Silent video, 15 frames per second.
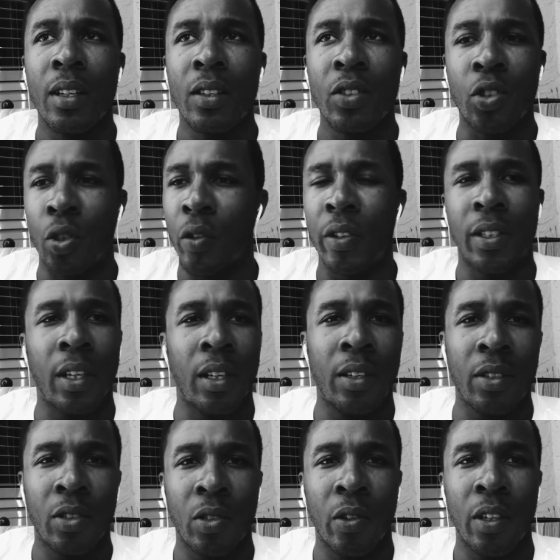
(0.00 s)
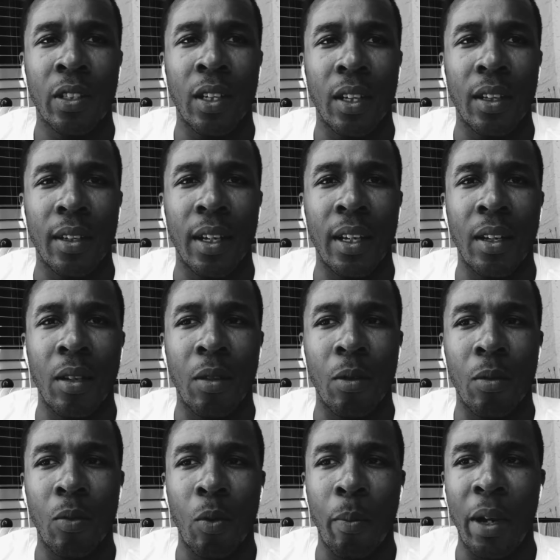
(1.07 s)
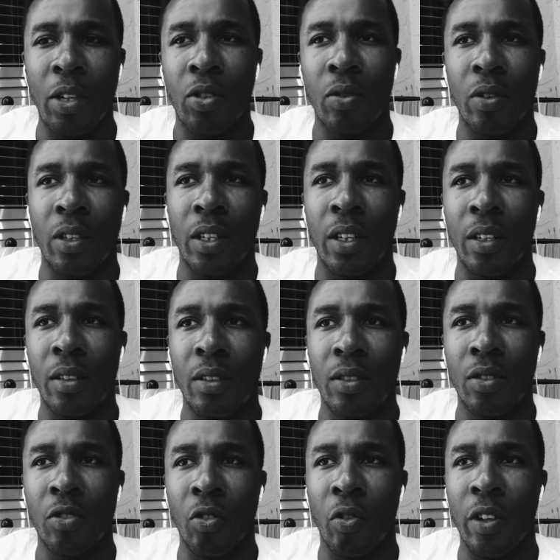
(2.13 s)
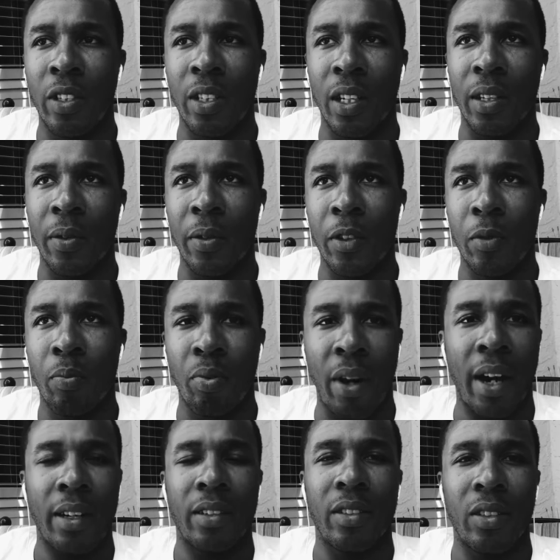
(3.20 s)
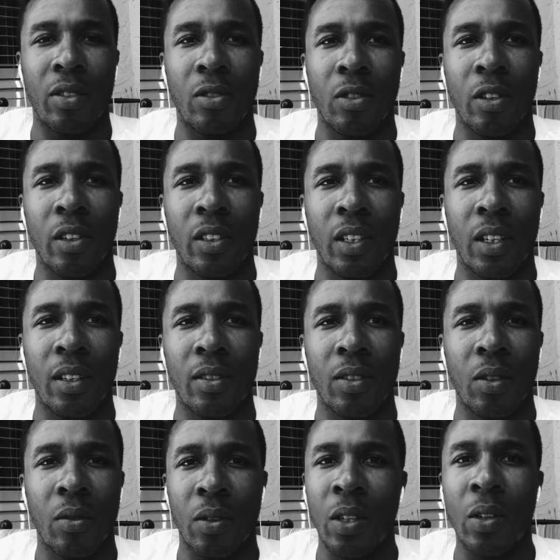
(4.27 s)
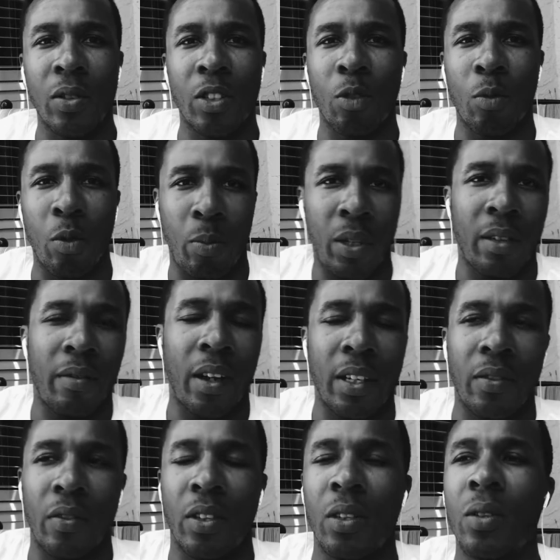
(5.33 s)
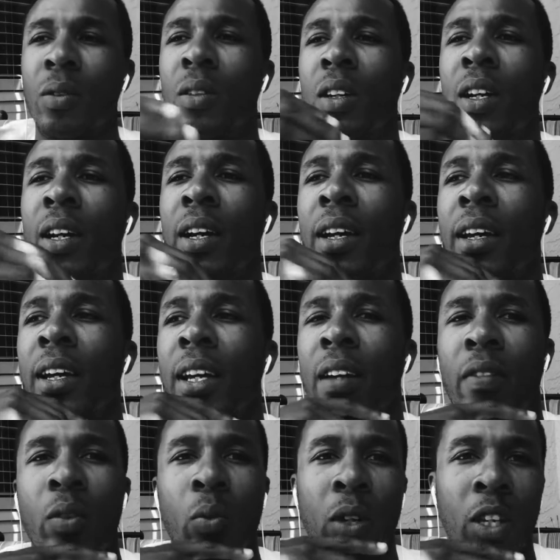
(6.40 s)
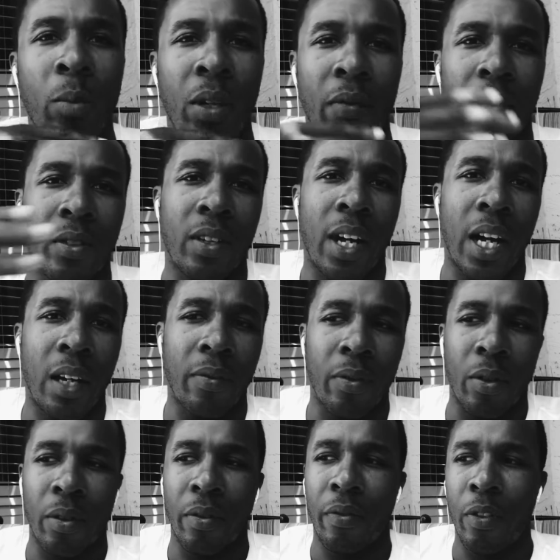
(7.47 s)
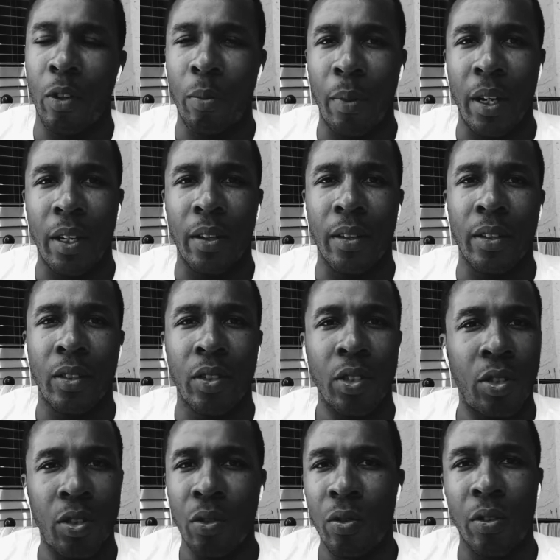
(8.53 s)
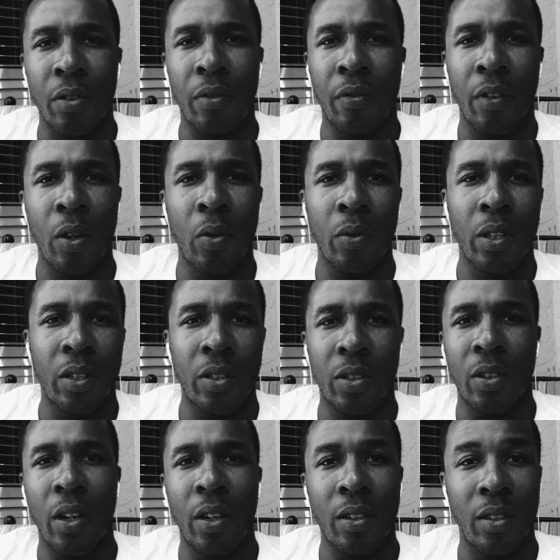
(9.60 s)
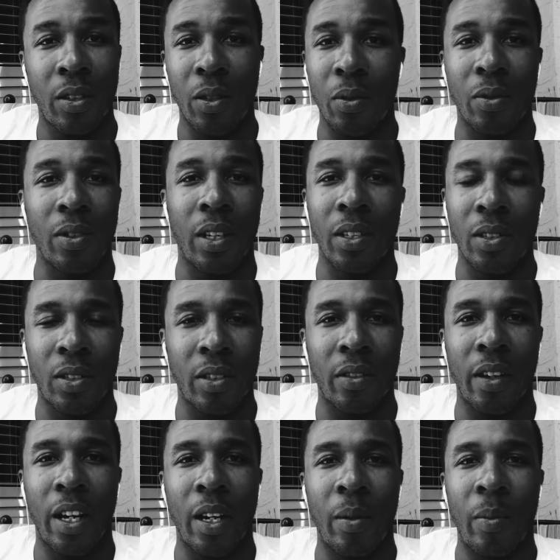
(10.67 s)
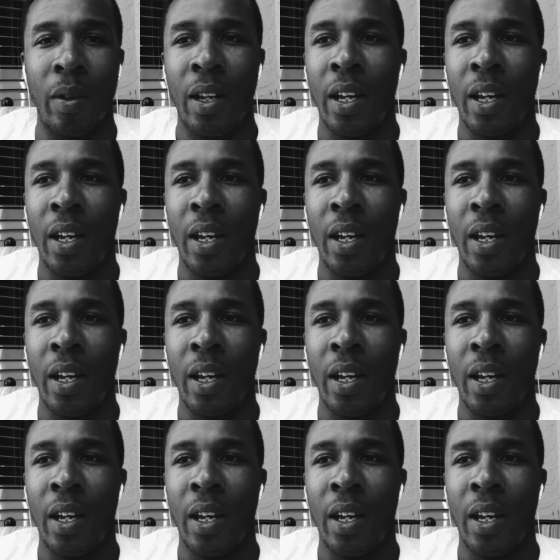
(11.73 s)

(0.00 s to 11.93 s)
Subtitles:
Storytelling is storytelling, and what makes you a good storyteller is practicing storytelling. So this could be advice for you. If you want to be a photographer or a filmmaker, just use your phone and start to use Instagram